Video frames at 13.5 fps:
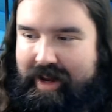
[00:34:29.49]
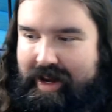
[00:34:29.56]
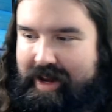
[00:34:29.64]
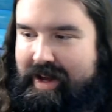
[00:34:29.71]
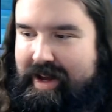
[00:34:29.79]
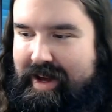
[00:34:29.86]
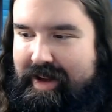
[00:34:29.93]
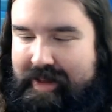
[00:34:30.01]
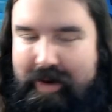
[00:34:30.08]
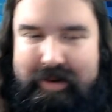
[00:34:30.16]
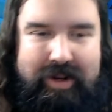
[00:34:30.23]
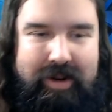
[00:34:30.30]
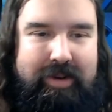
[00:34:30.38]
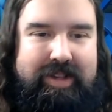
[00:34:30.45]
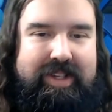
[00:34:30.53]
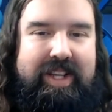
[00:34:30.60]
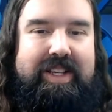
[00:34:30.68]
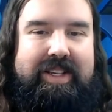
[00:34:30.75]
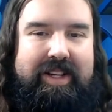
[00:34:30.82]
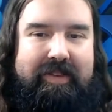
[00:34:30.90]
Like, there was a whole
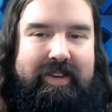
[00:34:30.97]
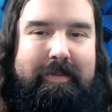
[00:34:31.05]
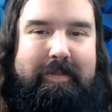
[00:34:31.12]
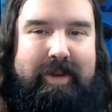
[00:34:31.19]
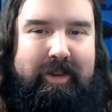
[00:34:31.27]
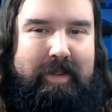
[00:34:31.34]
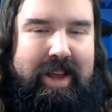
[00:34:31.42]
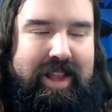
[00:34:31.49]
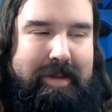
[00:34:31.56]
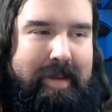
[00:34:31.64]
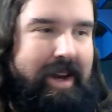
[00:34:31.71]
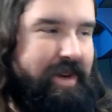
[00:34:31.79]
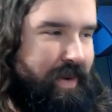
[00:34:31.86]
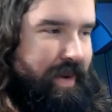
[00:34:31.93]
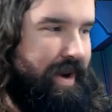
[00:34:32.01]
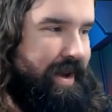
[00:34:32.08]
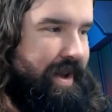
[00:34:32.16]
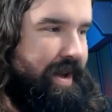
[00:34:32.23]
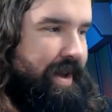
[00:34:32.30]
season of him just being the mentor.